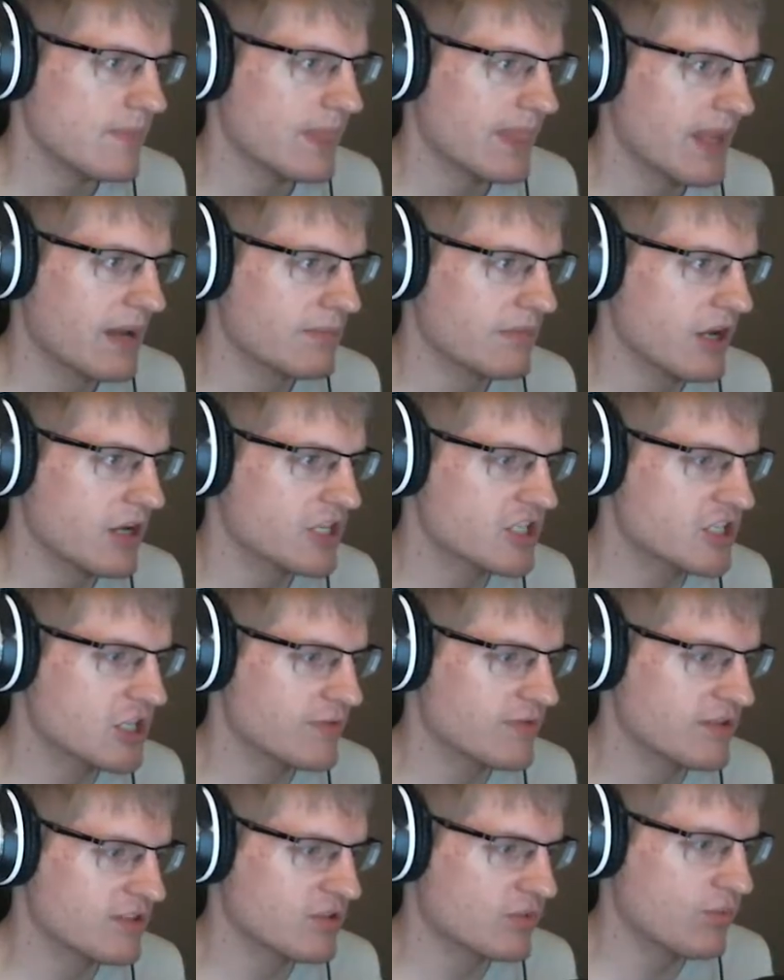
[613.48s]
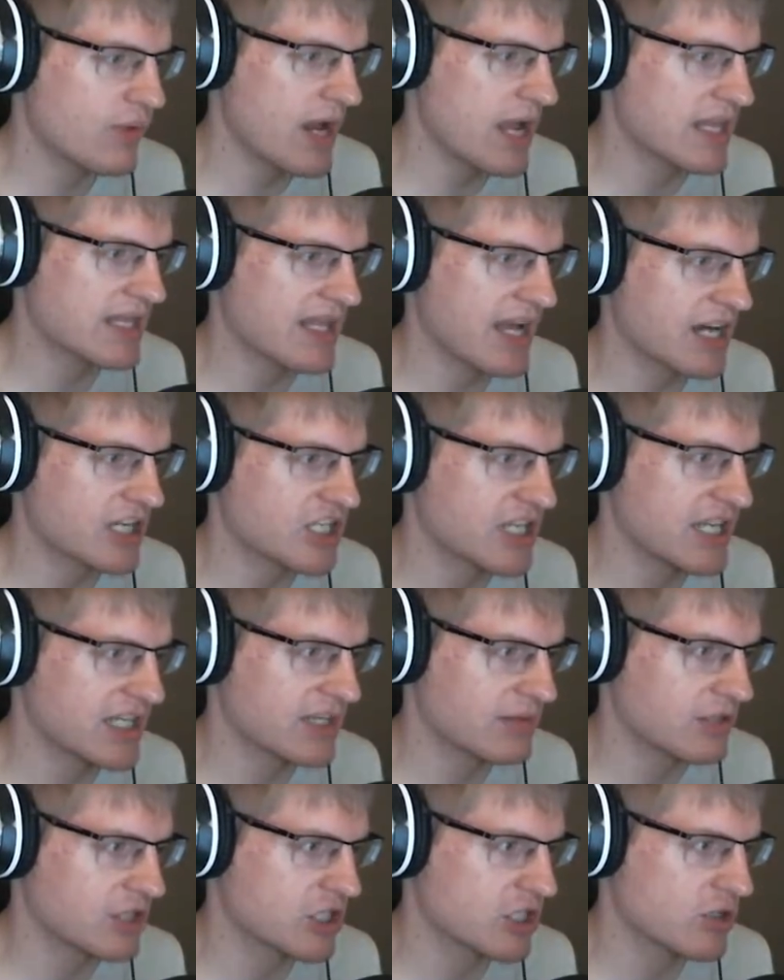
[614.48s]
I'm not sure if there's a way to actually get
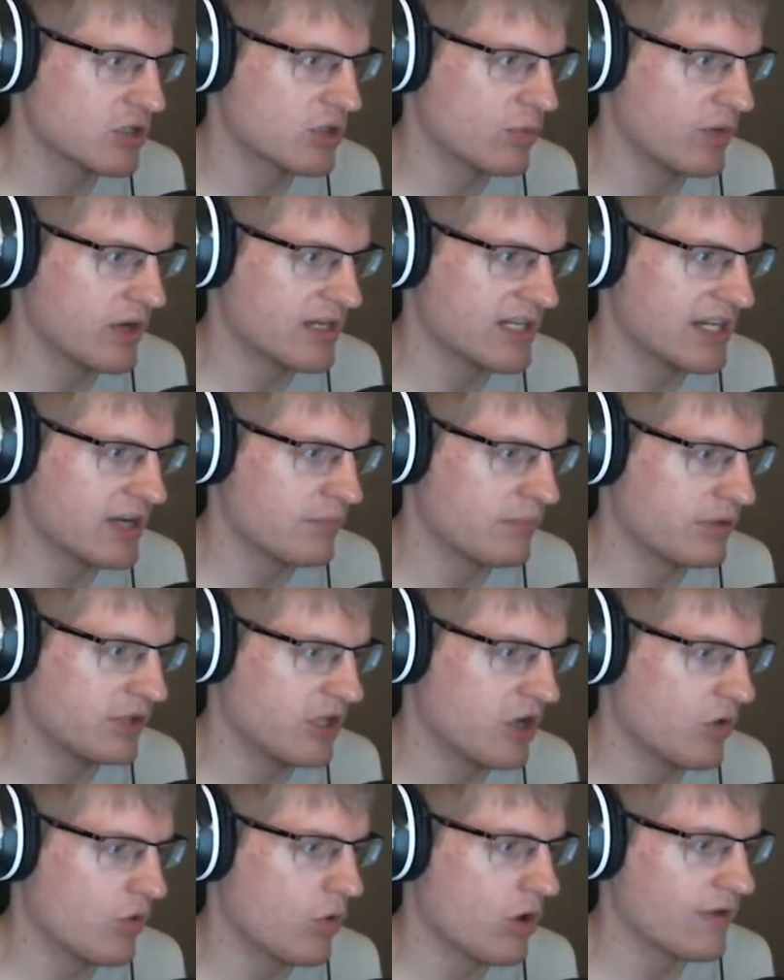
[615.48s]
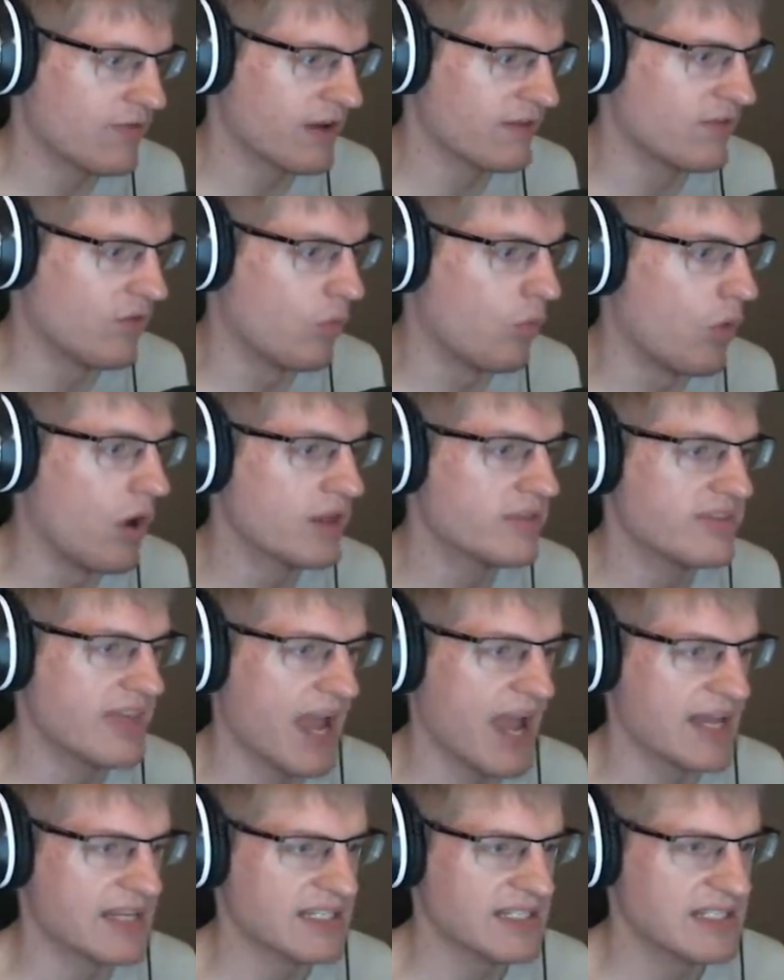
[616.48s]
them to shoot the one down below, or if I even want that.